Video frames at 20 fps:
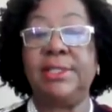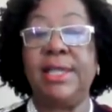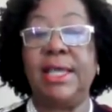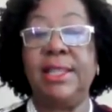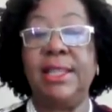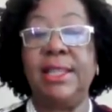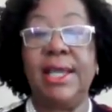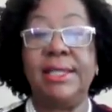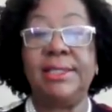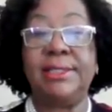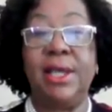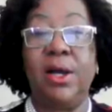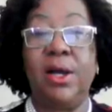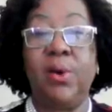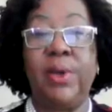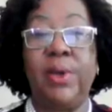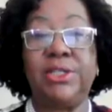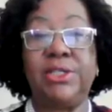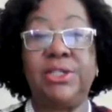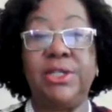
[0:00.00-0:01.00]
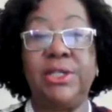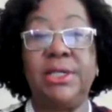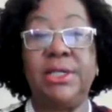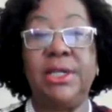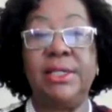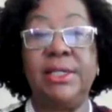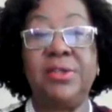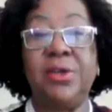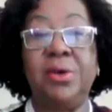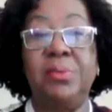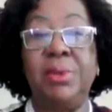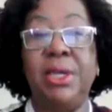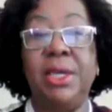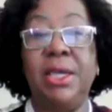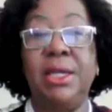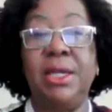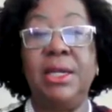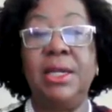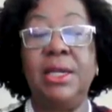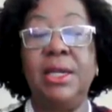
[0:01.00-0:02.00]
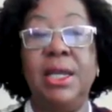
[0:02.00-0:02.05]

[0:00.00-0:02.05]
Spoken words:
I think I see a question that's coming in.